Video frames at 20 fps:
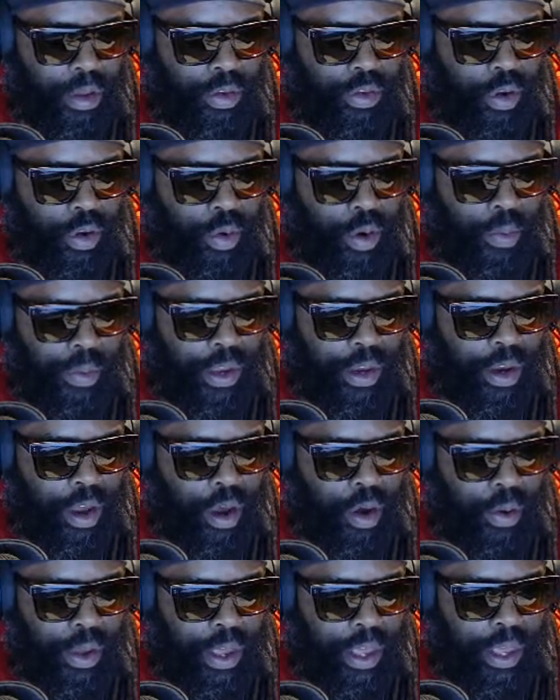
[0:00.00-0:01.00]
So what we
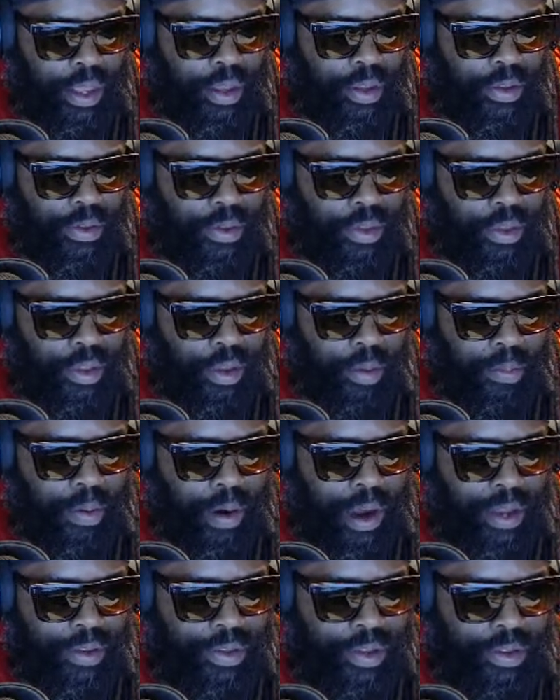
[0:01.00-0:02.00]
know is the
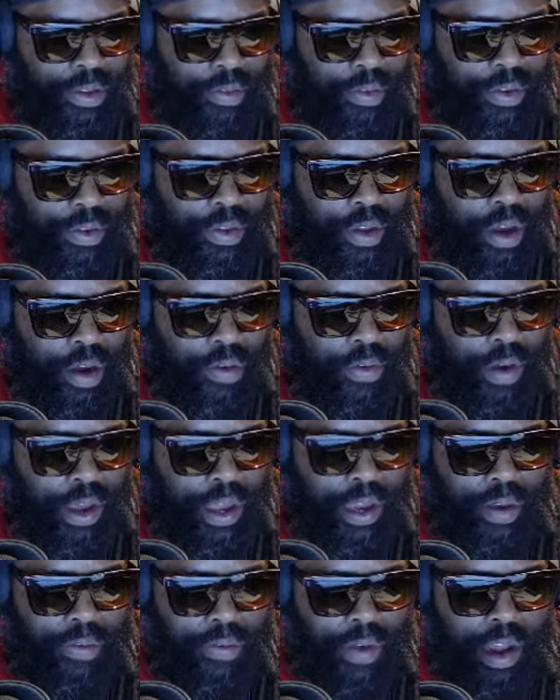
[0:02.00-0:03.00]
process of discovering
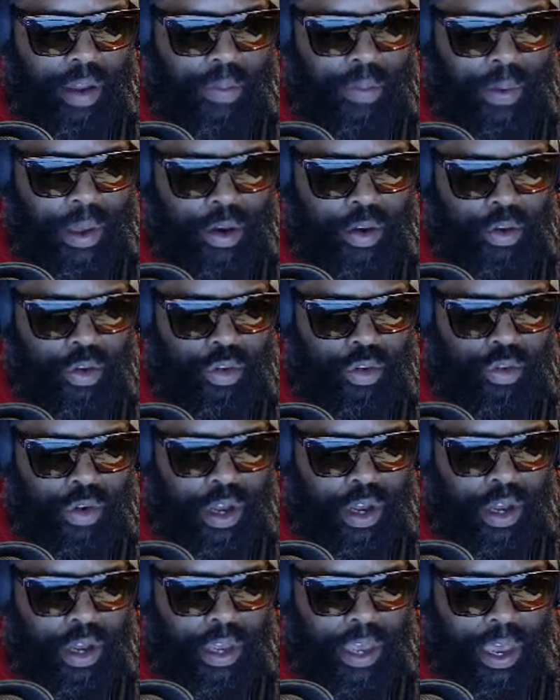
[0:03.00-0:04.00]
and developing a new
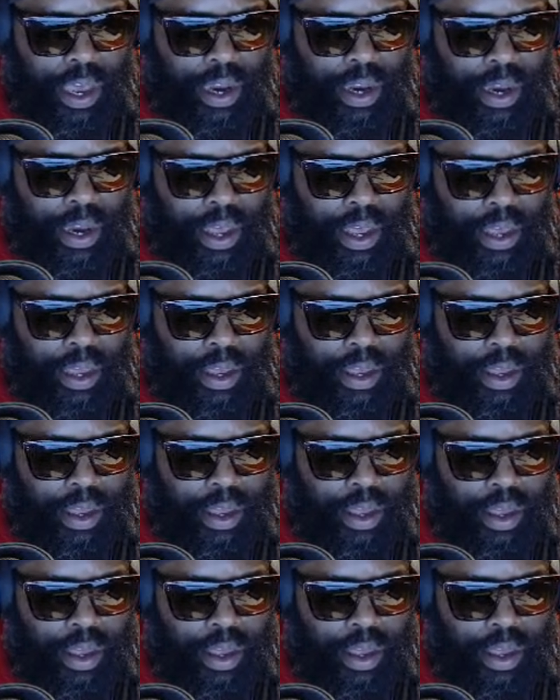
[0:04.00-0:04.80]
drug candidate